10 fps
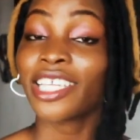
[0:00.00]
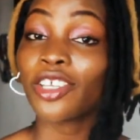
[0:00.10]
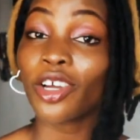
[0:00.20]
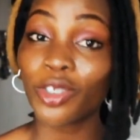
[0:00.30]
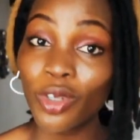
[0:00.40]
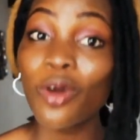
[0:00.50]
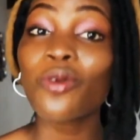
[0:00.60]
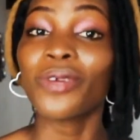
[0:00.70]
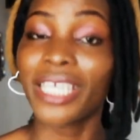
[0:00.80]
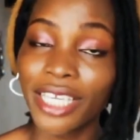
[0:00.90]
Your
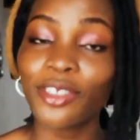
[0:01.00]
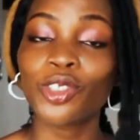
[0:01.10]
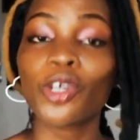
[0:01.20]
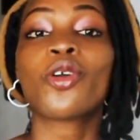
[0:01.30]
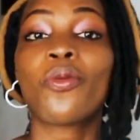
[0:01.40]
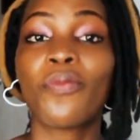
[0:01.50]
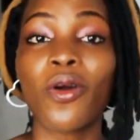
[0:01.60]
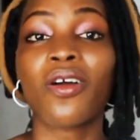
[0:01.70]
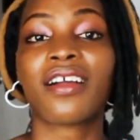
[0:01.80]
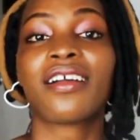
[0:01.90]
doe will injure your
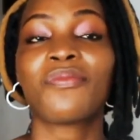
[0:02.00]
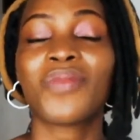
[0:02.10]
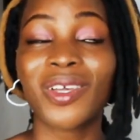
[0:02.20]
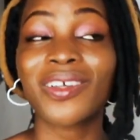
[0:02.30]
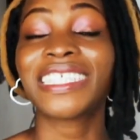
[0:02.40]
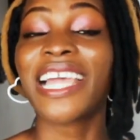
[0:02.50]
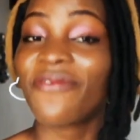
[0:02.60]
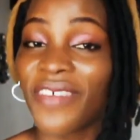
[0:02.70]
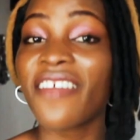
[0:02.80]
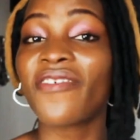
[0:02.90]
buck because they are
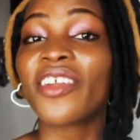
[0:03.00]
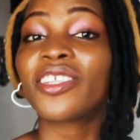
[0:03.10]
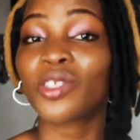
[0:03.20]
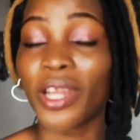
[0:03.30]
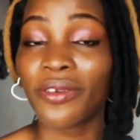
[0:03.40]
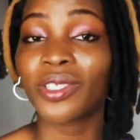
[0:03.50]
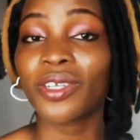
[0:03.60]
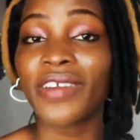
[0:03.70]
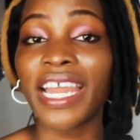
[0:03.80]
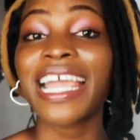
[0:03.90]
very, very
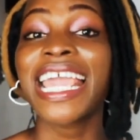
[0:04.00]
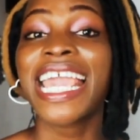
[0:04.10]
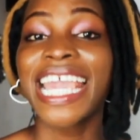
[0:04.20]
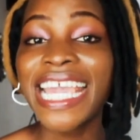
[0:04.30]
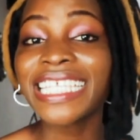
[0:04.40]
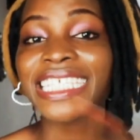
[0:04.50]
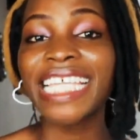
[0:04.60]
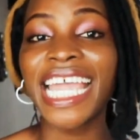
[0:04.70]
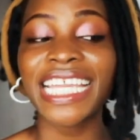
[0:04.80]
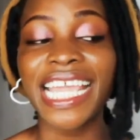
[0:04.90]
territorial.
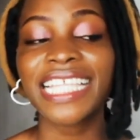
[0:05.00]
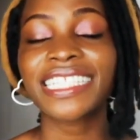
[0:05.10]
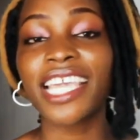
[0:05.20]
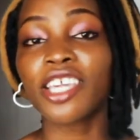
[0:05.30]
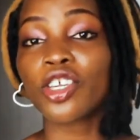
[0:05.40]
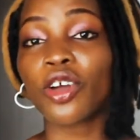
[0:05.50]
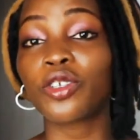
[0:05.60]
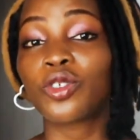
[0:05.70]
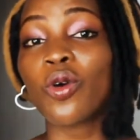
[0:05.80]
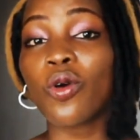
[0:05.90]
Instead, take your
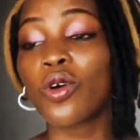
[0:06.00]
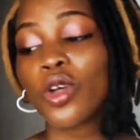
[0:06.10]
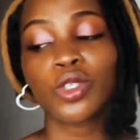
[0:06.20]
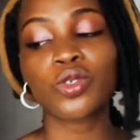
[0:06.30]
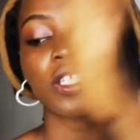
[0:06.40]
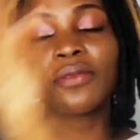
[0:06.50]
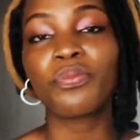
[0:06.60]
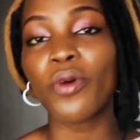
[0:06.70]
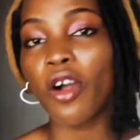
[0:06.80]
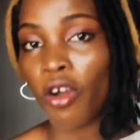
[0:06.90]
doe to the
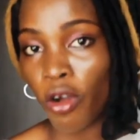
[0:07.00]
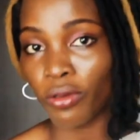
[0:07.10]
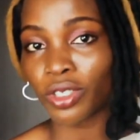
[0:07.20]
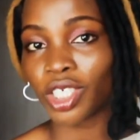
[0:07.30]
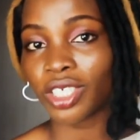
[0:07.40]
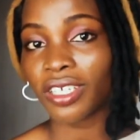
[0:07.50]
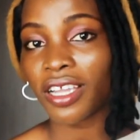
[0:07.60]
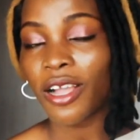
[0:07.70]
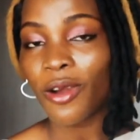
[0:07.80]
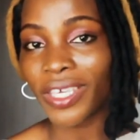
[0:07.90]
buck hutch.
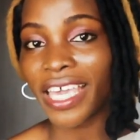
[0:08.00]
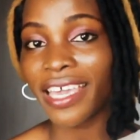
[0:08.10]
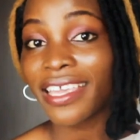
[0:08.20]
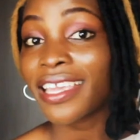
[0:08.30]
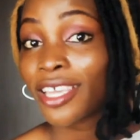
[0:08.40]
Okay,